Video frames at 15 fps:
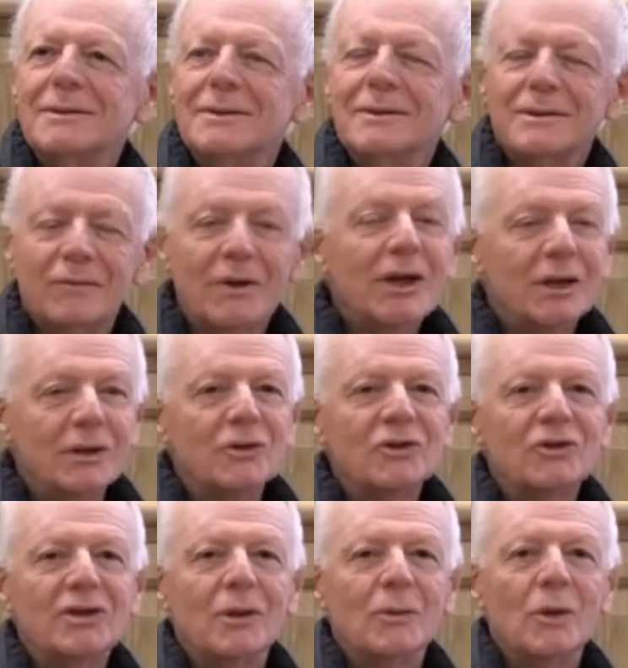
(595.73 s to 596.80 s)
It's very
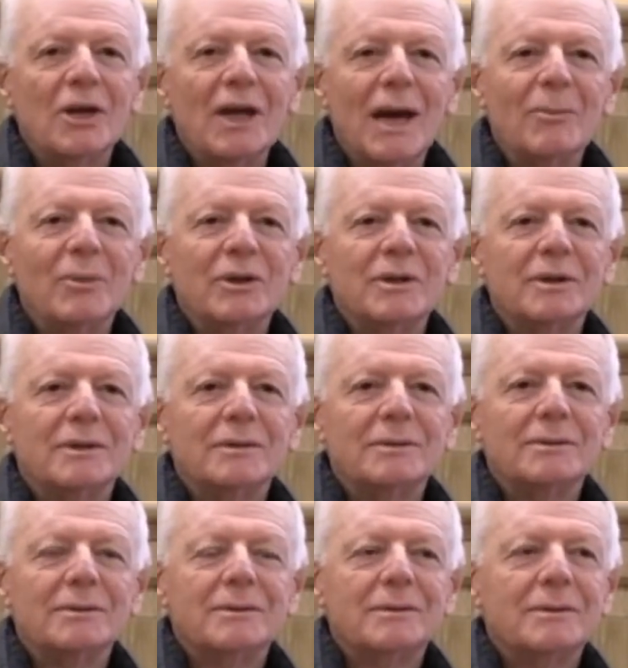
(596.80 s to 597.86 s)
interesting what happens.
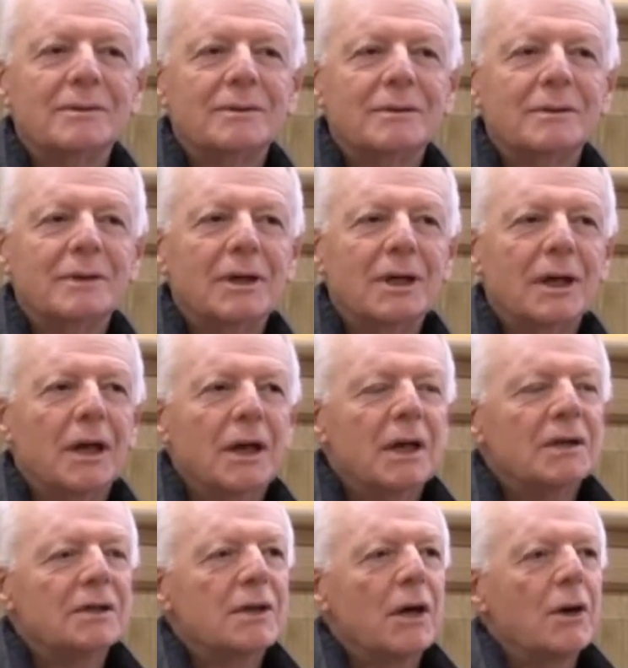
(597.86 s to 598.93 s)

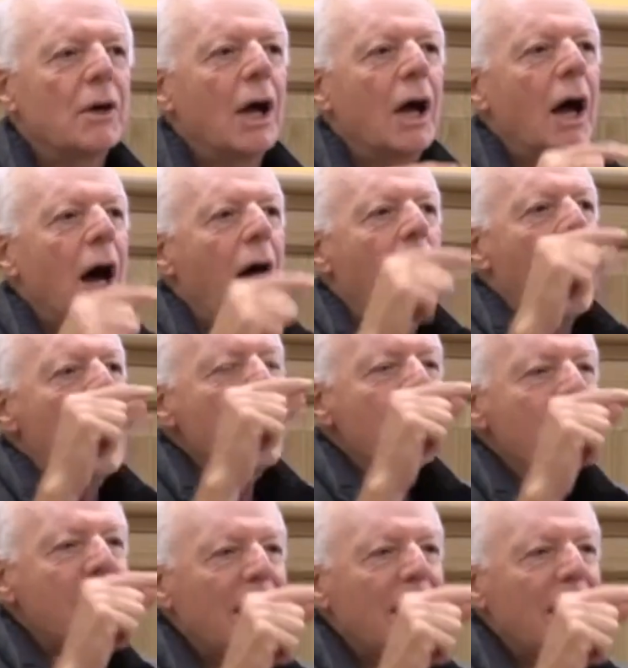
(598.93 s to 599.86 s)
So I have